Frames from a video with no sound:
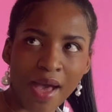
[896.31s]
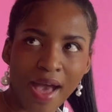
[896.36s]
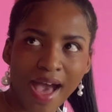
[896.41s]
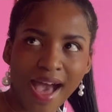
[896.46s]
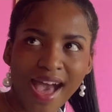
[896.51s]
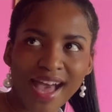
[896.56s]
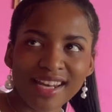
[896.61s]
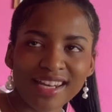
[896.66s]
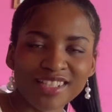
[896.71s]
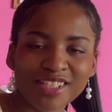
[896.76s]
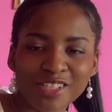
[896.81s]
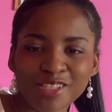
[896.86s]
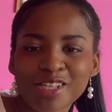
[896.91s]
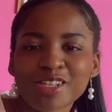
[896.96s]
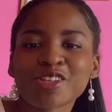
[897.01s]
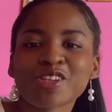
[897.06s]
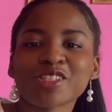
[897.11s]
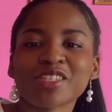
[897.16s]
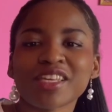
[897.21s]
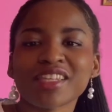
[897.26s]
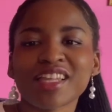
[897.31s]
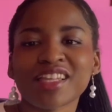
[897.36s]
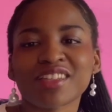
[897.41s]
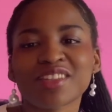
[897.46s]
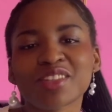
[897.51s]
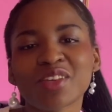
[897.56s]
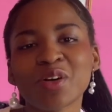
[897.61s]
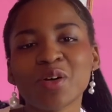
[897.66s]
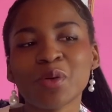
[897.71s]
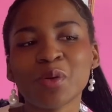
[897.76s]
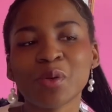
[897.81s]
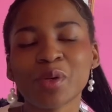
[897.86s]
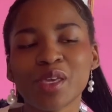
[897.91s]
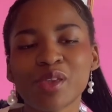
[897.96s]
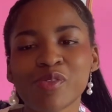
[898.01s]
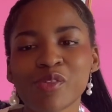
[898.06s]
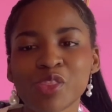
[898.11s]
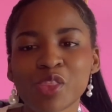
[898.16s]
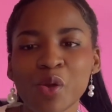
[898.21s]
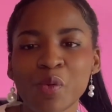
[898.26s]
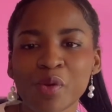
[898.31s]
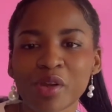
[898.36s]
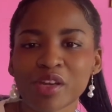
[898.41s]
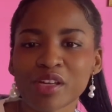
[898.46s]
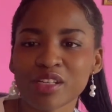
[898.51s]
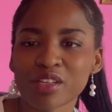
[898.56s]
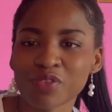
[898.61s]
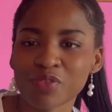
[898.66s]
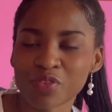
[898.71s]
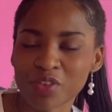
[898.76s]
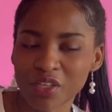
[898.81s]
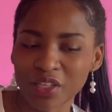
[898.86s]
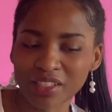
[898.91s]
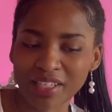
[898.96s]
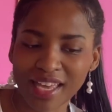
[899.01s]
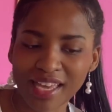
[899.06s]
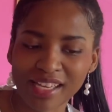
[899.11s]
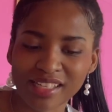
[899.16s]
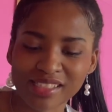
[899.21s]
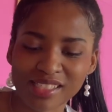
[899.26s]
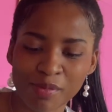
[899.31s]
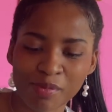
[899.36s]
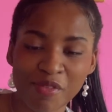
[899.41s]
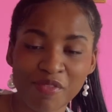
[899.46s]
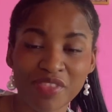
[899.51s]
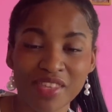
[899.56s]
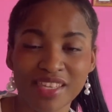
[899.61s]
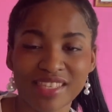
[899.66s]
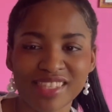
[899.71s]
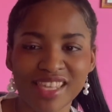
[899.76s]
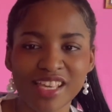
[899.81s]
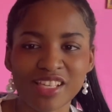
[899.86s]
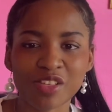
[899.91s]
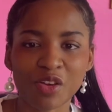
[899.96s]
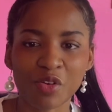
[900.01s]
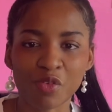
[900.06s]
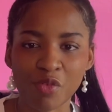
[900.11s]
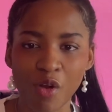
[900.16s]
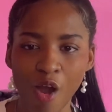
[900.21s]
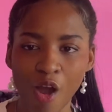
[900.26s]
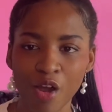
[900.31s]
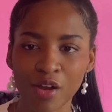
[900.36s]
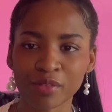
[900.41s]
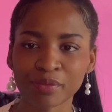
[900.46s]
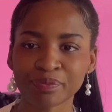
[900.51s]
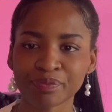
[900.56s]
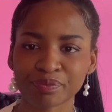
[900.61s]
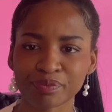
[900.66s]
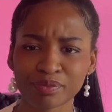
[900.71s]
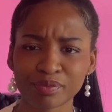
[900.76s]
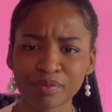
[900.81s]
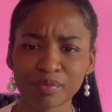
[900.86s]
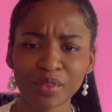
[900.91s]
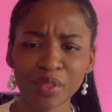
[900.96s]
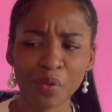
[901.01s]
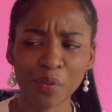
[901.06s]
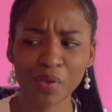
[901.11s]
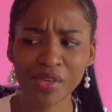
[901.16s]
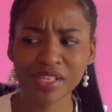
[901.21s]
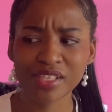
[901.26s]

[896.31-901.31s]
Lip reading: And it's just interesting that even though we're going to feel like some of these things are wrong, we